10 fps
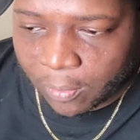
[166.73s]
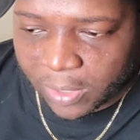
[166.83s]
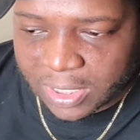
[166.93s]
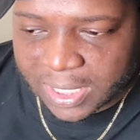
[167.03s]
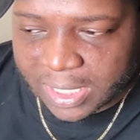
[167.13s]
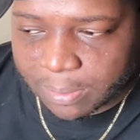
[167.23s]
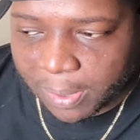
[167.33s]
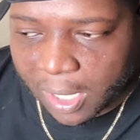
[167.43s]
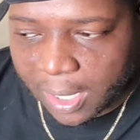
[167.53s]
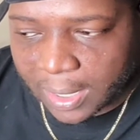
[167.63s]
Went to his
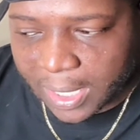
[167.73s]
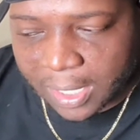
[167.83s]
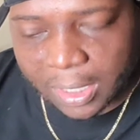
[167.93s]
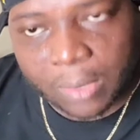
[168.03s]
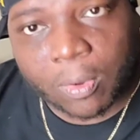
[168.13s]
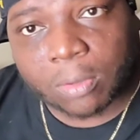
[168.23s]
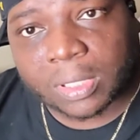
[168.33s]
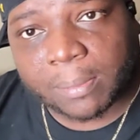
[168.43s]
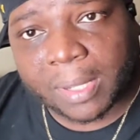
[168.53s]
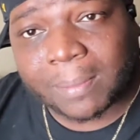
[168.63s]
bunk and literally woke
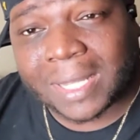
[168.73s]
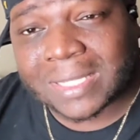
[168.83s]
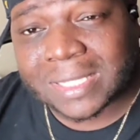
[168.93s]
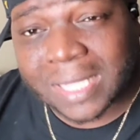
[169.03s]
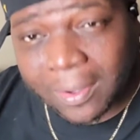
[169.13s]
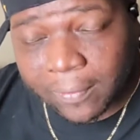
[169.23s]
him up myself